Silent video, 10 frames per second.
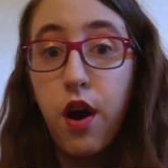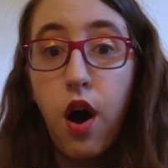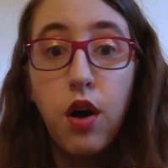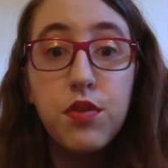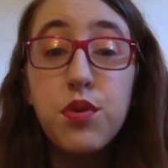
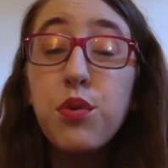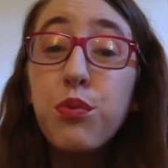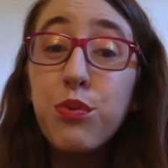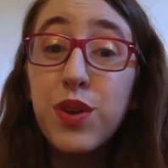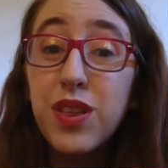also
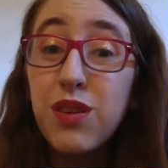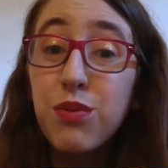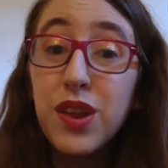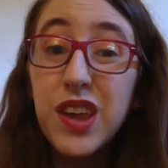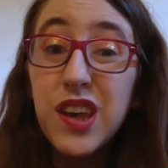really,
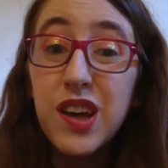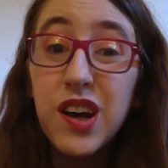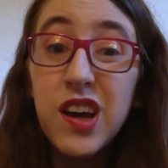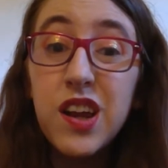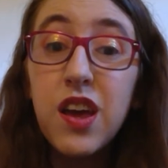really
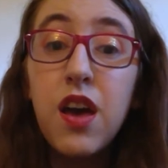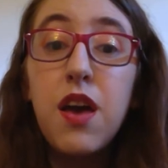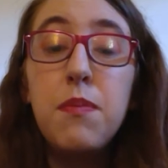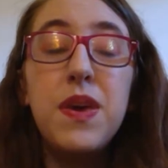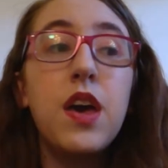good
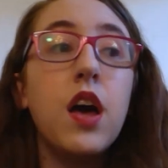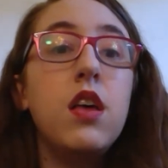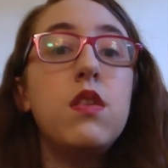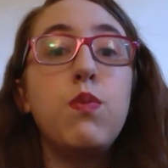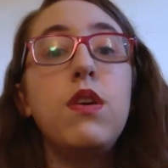
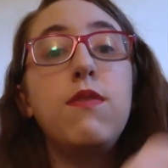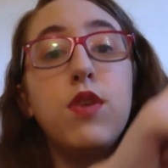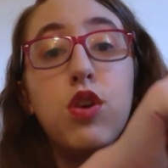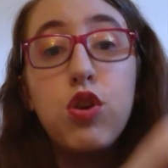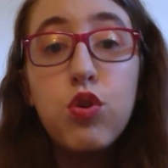because we've
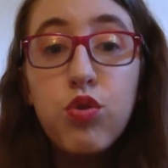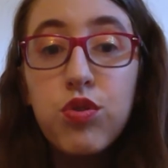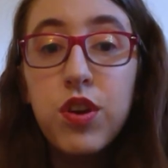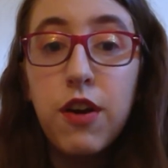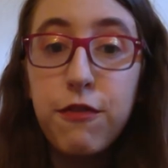
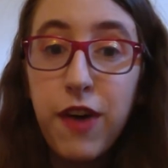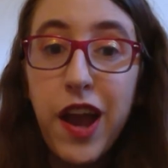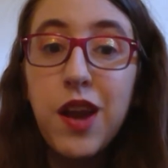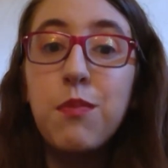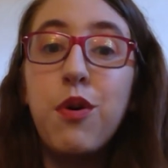used our
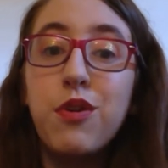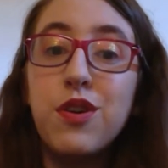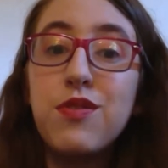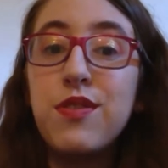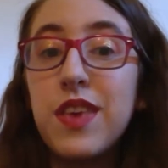fine motor
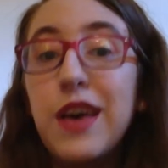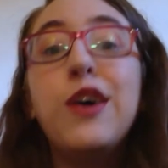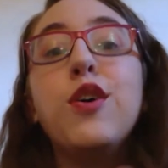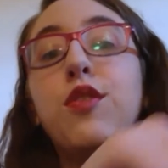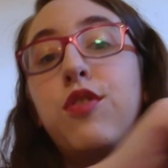
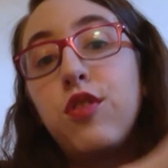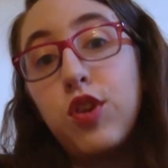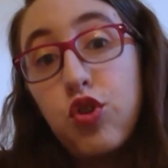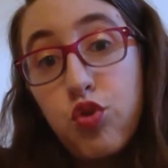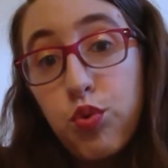skills to
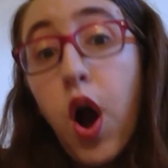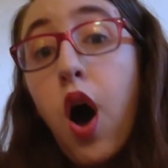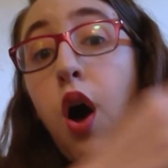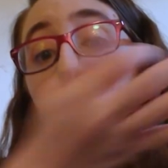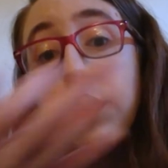
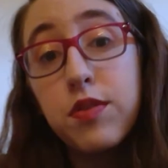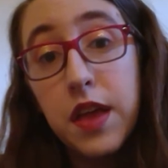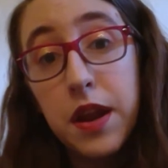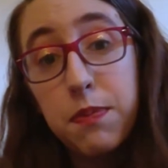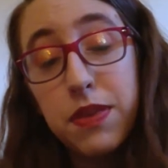draw or set
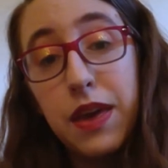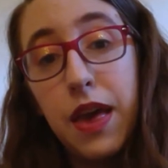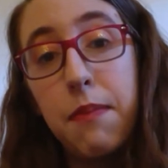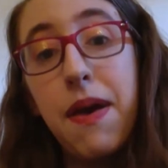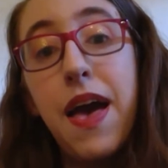up the
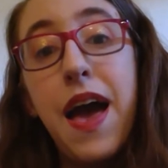game,